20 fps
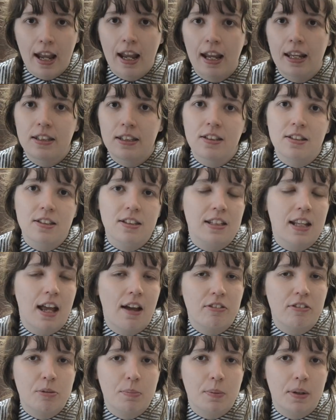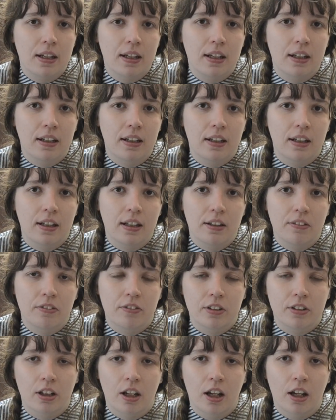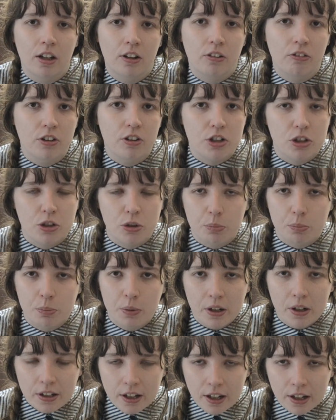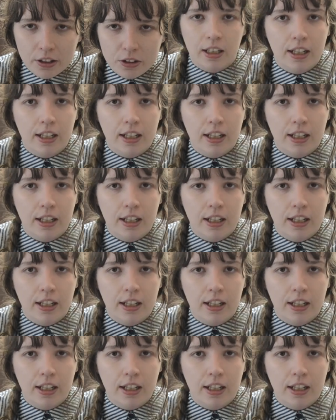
It doesn't have to be even an original product.